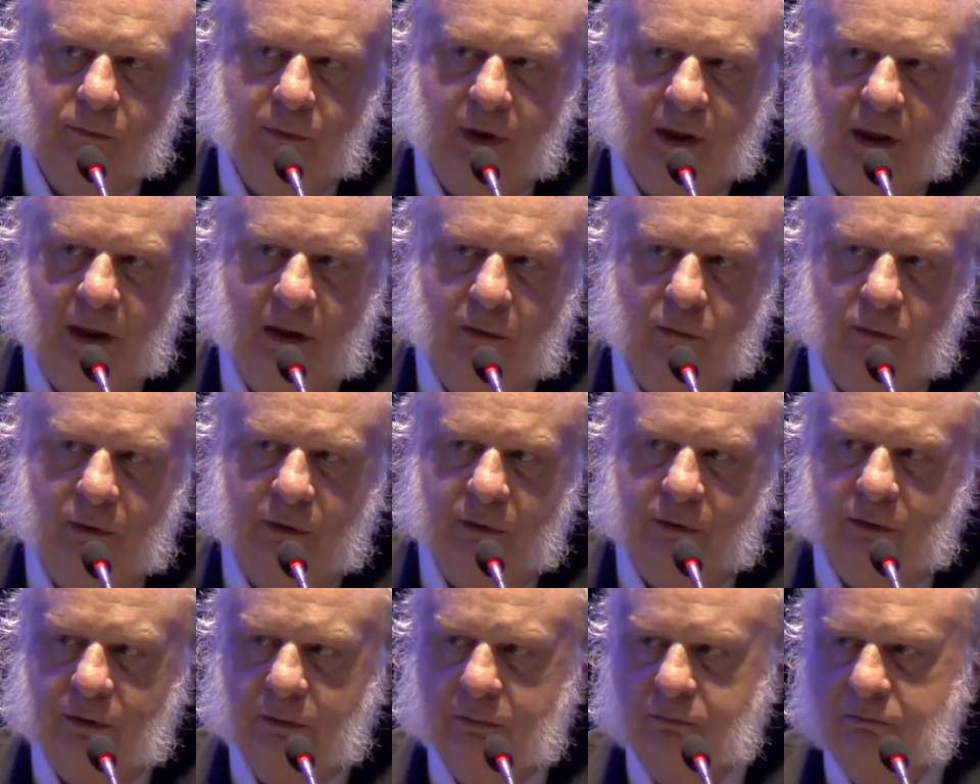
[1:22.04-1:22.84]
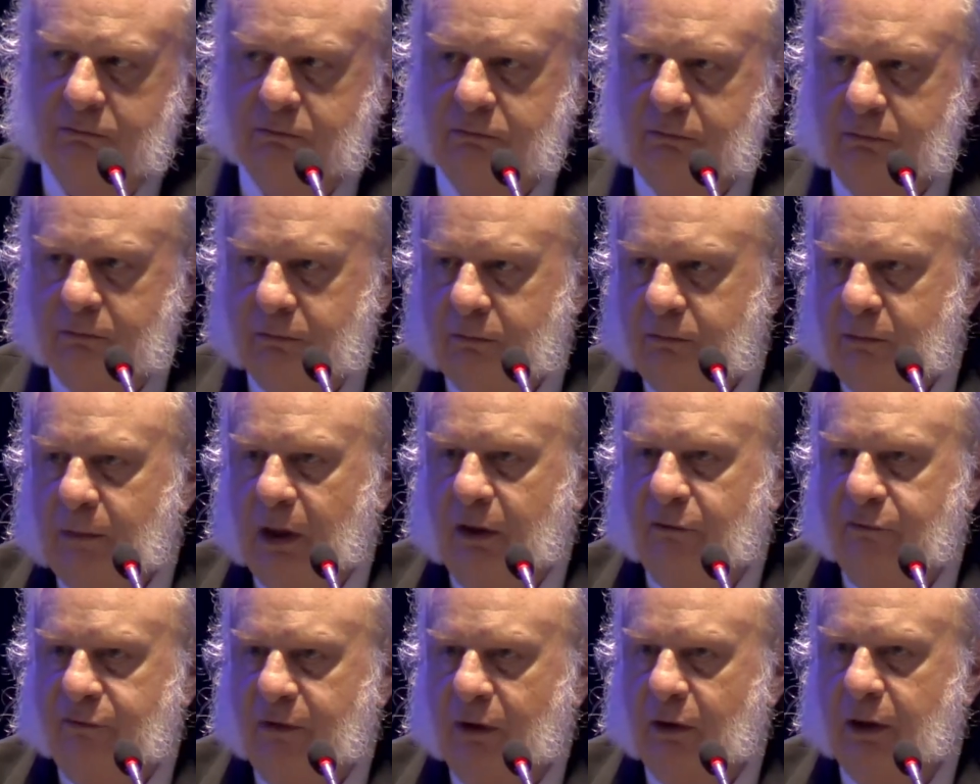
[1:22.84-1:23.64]
He was
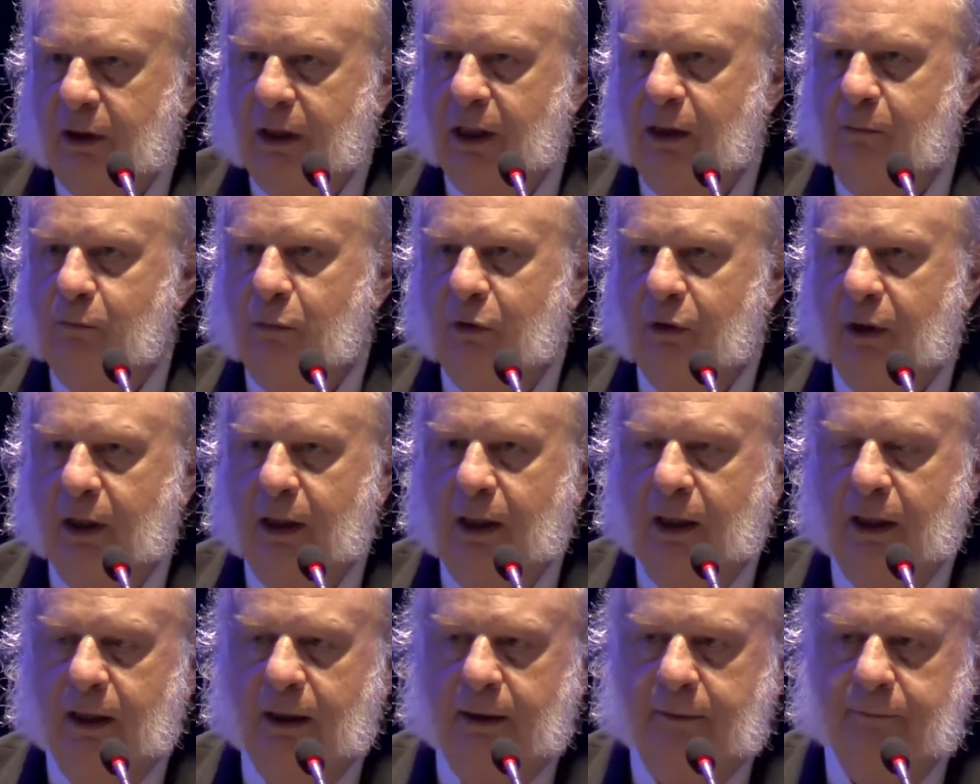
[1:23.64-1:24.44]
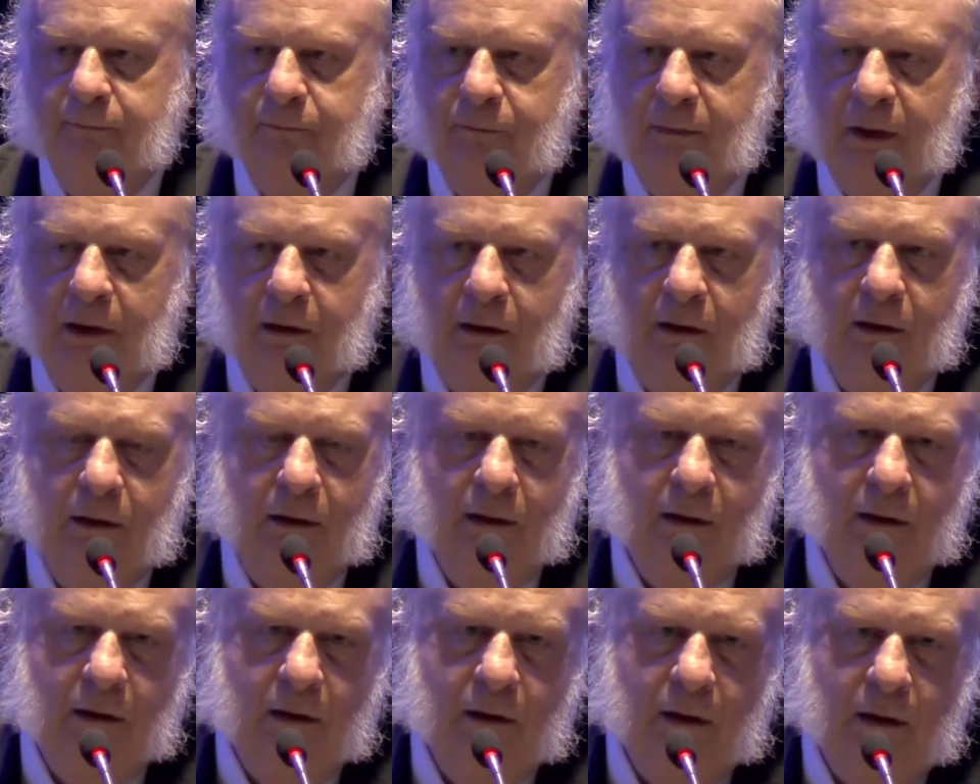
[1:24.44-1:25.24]
a fairly humble guy
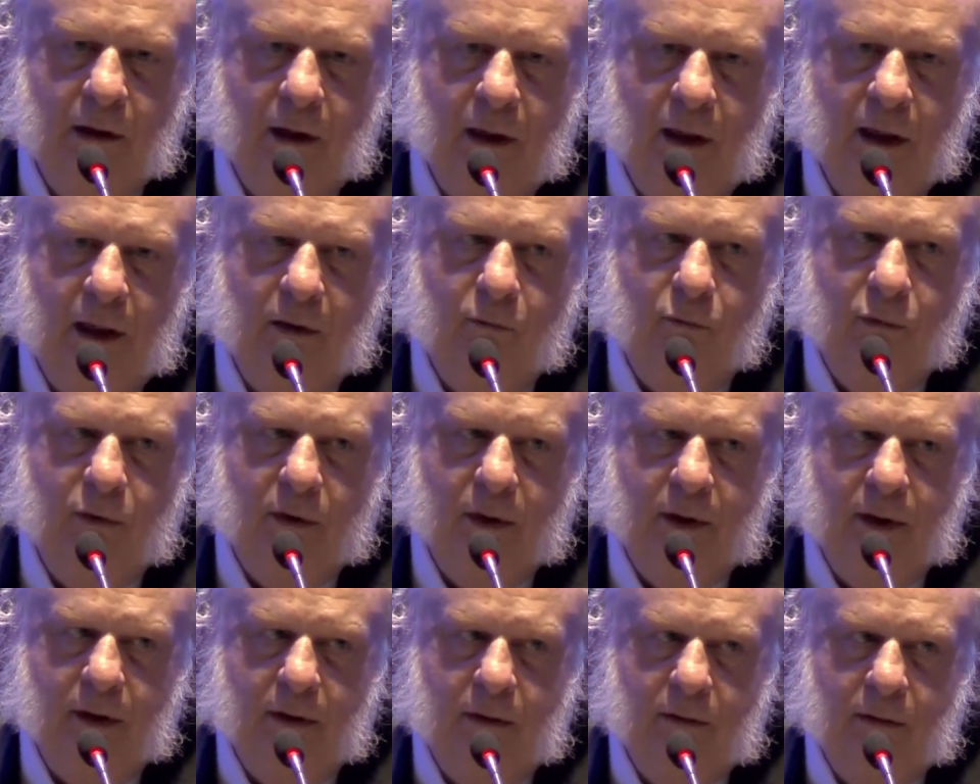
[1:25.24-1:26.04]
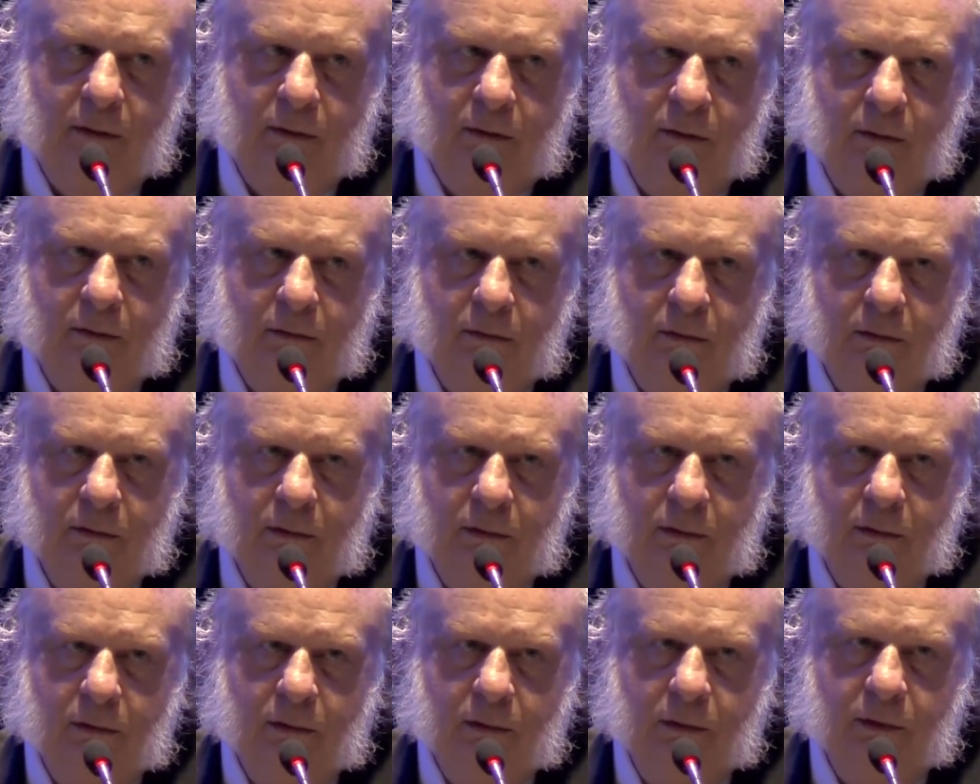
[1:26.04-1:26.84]
and would
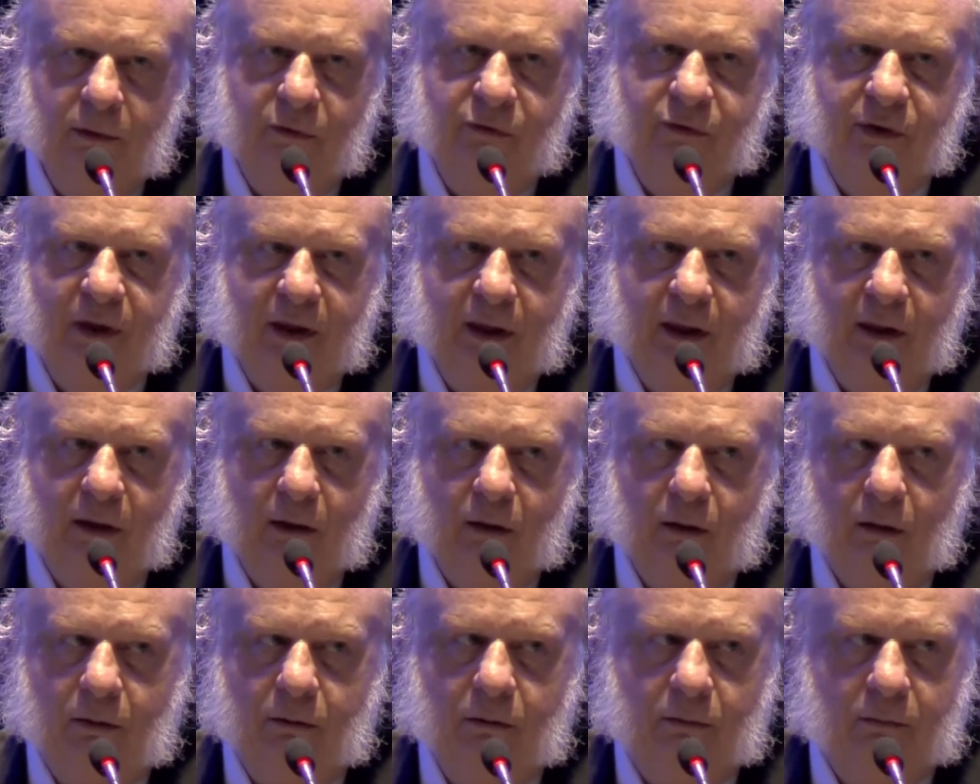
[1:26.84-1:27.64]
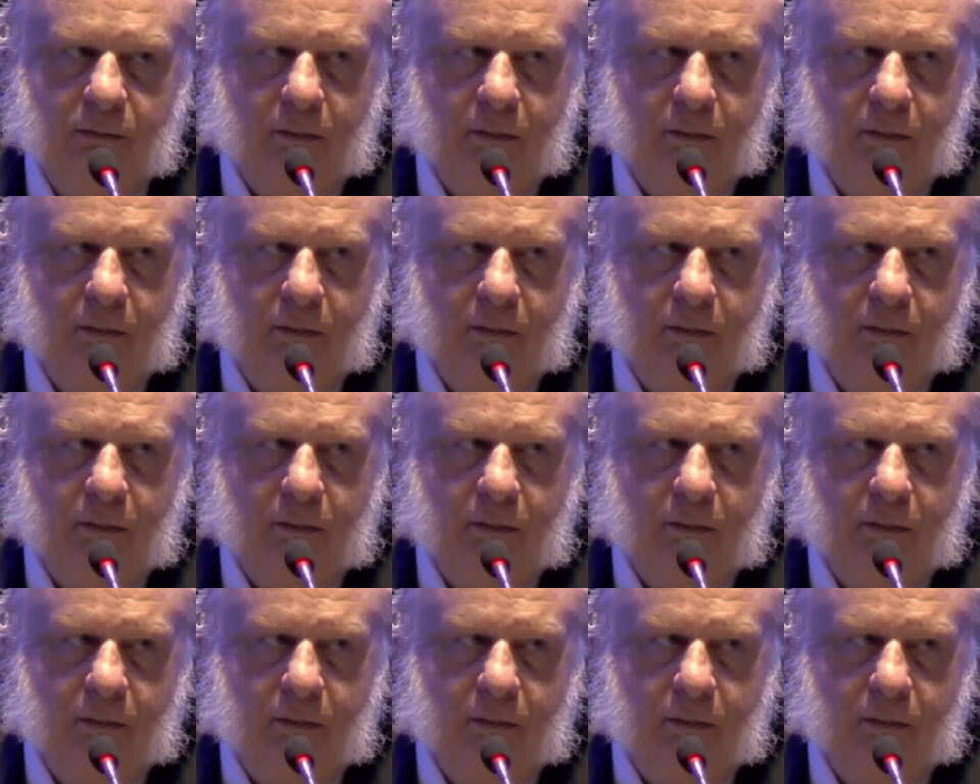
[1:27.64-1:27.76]
sit here,